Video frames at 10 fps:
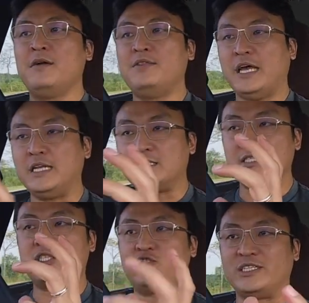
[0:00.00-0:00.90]
That is a
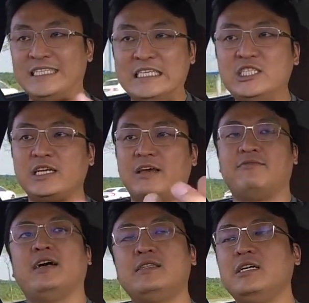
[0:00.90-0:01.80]
strategic
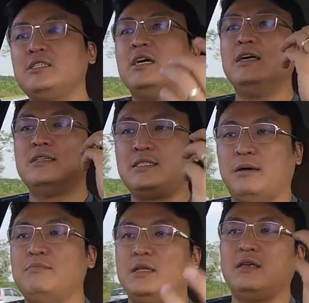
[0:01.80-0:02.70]
advantage,
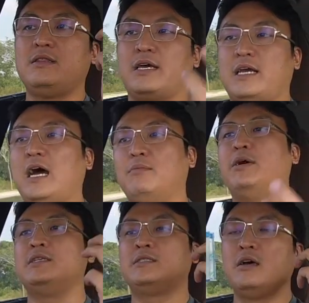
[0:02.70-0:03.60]
something that car
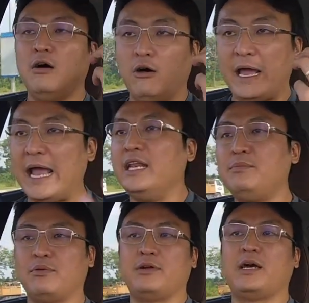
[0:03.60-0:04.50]
brands or any
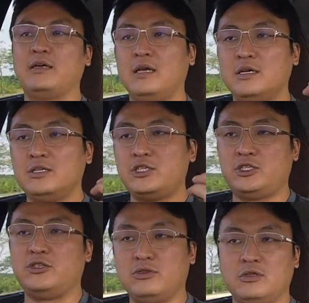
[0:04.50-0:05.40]
product
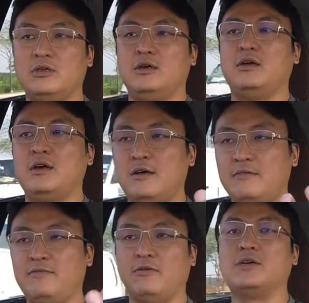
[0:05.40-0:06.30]
should
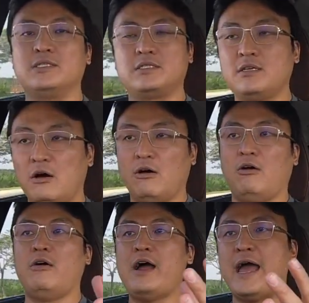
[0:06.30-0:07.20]
focus
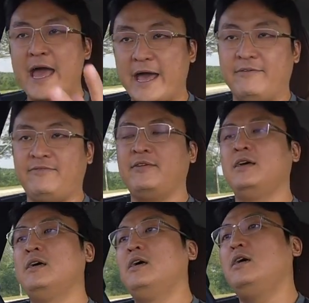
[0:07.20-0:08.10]
or have.
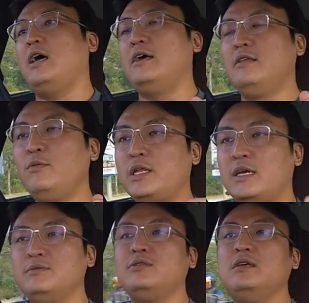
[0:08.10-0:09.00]
And then when it
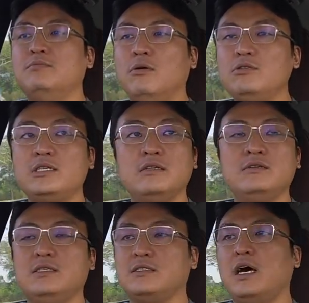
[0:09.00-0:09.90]
comes to emotional
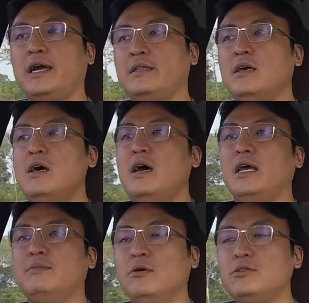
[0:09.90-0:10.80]
design,
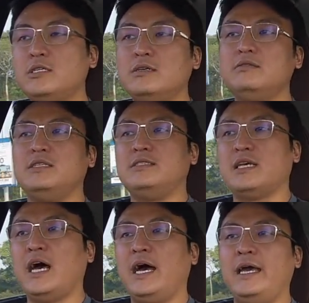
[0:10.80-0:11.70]
emotional
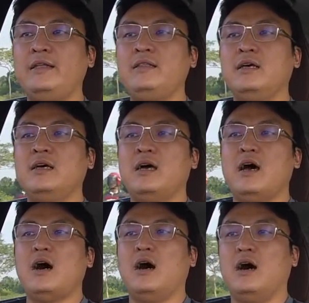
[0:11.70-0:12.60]

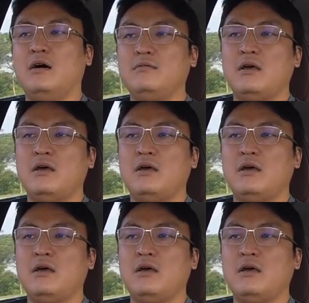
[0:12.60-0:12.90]
design, uh,